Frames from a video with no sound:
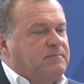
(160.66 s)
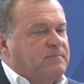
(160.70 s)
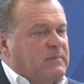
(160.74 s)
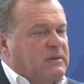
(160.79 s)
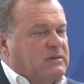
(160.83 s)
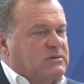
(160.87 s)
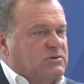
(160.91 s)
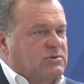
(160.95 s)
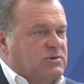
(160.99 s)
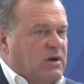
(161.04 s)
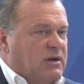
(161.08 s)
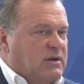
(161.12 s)

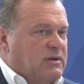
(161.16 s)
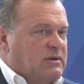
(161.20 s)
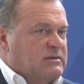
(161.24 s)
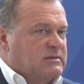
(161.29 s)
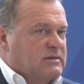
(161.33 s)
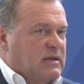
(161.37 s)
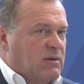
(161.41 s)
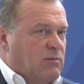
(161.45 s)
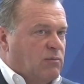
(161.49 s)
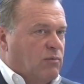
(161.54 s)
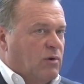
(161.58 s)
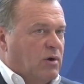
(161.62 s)
So trying to
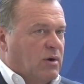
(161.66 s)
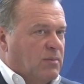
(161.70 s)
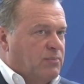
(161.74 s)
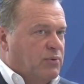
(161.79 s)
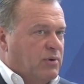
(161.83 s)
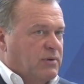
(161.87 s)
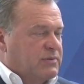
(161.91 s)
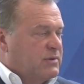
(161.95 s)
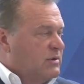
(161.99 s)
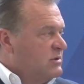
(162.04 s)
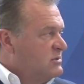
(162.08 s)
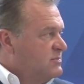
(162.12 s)
decide where to
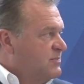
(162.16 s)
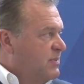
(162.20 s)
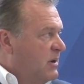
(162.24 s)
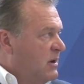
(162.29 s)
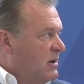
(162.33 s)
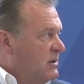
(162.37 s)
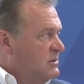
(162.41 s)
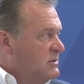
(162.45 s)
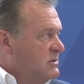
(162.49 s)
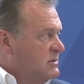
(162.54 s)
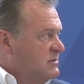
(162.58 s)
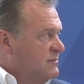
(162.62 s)
put those
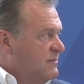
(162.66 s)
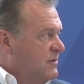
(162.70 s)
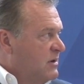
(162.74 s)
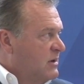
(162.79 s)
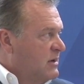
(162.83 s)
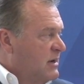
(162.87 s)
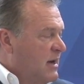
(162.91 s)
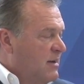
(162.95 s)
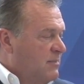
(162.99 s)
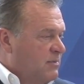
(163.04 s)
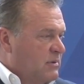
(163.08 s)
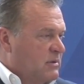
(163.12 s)
parts is very
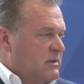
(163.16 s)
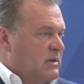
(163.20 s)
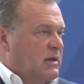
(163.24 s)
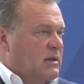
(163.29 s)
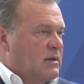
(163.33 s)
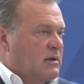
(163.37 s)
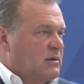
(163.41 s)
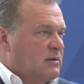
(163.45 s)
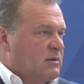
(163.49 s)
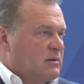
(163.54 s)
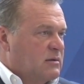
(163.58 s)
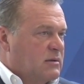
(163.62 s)

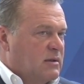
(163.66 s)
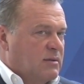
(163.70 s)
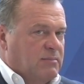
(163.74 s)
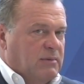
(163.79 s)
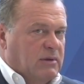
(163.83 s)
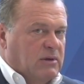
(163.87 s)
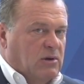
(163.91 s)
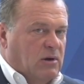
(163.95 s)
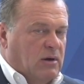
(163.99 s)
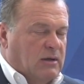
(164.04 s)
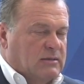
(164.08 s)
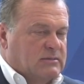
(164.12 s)
complicated and can
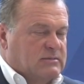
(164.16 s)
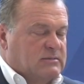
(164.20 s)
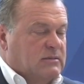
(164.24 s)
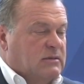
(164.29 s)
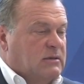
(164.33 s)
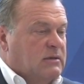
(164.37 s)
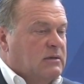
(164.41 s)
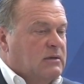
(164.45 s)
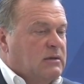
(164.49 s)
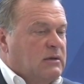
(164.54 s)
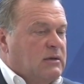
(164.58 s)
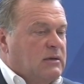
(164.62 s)
be
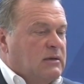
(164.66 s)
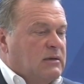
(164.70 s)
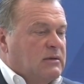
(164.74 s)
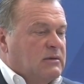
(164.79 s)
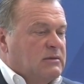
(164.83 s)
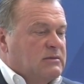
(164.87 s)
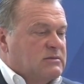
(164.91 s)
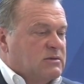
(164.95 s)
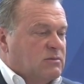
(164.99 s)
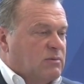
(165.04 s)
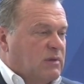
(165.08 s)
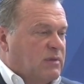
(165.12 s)
costly.
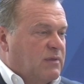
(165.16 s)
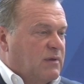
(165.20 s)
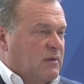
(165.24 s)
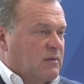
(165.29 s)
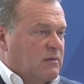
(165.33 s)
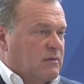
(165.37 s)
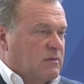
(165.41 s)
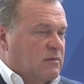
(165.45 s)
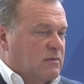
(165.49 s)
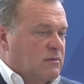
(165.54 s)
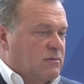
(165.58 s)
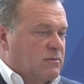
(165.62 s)
So we
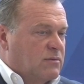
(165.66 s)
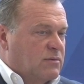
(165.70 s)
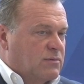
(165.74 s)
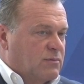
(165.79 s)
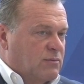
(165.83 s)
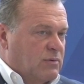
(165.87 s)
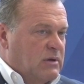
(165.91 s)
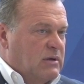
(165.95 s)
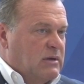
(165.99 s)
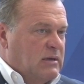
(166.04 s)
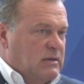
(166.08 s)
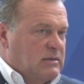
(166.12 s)
think
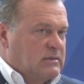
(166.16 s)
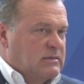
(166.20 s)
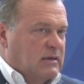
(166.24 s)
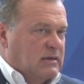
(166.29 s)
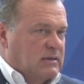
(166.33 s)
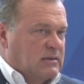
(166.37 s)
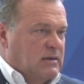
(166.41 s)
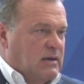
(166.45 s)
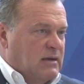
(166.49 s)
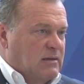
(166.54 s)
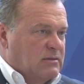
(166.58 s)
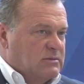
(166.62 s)
3D
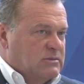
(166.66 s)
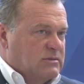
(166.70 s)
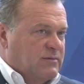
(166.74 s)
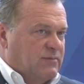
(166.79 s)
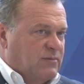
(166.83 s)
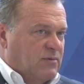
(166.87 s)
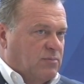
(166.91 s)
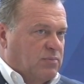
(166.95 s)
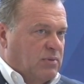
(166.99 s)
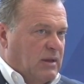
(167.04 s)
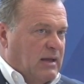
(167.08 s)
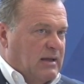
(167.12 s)
technology
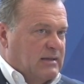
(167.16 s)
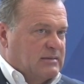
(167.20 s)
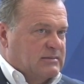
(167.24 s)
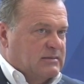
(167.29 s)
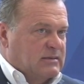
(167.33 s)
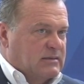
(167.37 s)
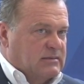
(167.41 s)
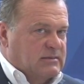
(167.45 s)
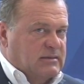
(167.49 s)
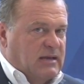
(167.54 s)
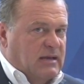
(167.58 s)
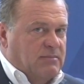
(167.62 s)
for
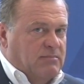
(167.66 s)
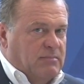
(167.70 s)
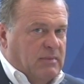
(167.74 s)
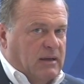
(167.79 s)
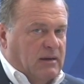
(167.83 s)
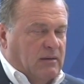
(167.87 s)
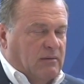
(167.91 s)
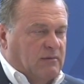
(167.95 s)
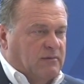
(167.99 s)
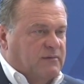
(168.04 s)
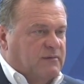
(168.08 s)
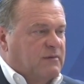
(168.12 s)
plastics and
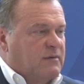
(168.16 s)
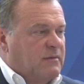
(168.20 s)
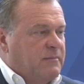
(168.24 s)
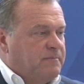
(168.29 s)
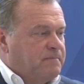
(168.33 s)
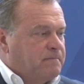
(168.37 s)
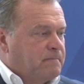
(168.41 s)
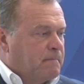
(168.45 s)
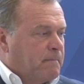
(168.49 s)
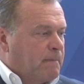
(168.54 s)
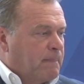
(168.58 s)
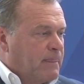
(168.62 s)
metals
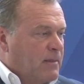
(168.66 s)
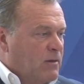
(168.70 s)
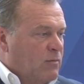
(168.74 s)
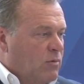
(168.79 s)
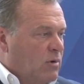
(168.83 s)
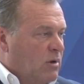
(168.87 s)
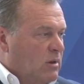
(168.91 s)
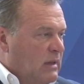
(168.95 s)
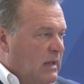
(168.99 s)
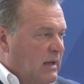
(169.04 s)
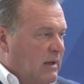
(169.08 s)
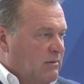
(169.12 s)

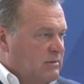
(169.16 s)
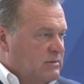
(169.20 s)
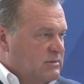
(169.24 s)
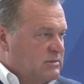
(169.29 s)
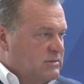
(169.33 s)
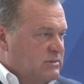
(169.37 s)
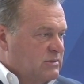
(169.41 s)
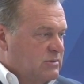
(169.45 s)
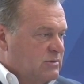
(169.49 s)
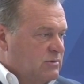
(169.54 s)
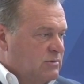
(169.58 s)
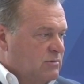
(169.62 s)
will allow us
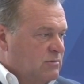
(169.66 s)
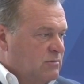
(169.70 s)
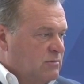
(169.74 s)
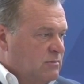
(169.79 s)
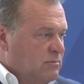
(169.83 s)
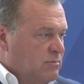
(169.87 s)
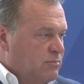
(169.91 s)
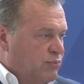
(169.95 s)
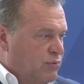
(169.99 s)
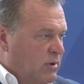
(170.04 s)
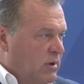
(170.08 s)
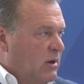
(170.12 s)
to
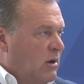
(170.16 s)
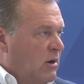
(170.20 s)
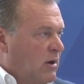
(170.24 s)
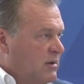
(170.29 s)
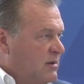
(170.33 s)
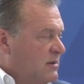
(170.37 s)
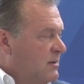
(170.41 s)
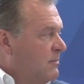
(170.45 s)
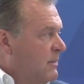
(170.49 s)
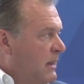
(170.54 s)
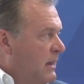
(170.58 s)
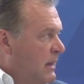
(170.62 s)
print
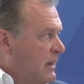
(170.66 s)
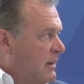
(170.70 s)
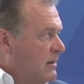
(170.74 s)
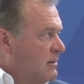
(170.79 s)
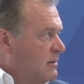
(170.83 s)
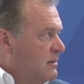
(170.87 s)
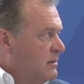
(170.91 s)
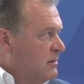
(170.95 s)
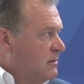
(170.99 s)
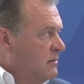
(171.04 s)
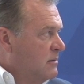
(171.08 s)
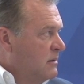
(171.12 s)
on
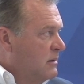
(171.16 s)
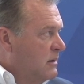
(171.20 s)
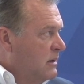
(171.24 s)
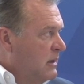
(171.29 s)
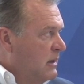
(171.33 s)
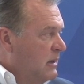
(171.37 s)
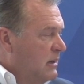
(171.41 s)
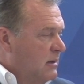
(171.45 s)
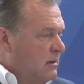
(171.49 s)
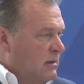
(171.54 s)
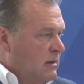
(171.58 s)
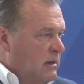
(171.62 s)
demand
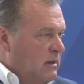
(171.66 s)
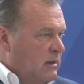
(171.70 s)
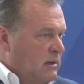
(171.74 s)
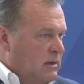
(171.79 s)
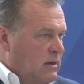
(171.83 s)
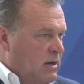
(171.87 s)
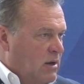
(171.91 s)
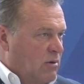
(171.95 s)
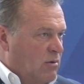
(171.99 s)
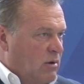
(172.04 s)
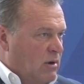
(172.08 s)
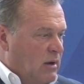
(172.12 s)
and
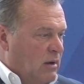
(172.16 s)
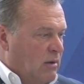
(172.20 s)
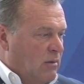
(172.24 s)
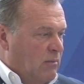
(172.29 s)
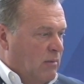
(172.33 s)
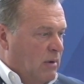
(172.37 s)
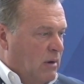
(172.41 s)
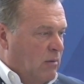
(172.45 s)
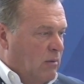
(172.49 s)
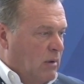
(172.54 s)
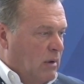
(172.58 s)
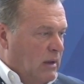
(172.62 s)
carry
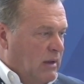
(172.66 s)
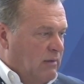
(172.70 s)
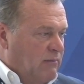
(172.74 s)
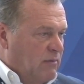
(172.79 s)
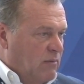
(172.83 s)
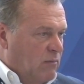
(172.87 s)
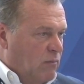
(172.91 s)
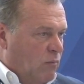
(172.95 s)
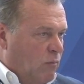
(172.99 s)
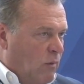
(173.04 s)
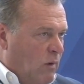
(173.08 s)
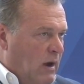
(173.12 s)
a
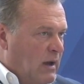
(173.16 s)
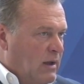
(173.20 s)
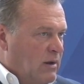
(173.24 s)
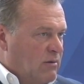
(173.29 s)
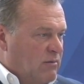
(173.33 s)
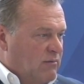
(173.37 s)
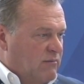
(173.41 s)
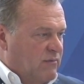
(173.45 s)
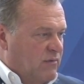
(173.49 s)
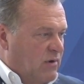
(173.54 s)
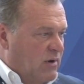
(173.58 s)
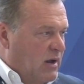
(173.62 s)
even
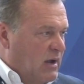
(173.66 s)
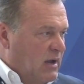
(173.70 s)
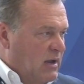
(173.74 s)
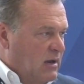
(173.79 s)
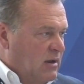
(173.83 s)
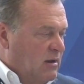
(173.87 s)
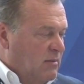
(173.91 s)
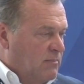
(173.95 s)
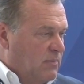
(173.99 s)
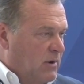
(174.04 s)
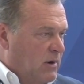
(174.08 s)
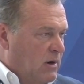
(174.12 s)
wider
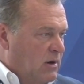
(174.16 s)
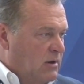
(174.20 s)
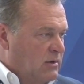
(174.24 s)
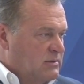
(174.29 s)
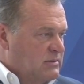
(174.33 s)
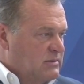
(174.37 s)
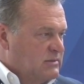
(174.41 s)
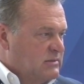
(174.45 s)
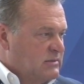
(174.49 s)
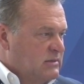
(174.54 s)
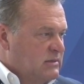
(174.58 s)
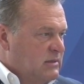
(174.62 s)
variety of
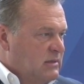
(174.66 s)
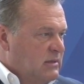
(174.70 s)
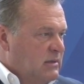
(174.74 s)
parts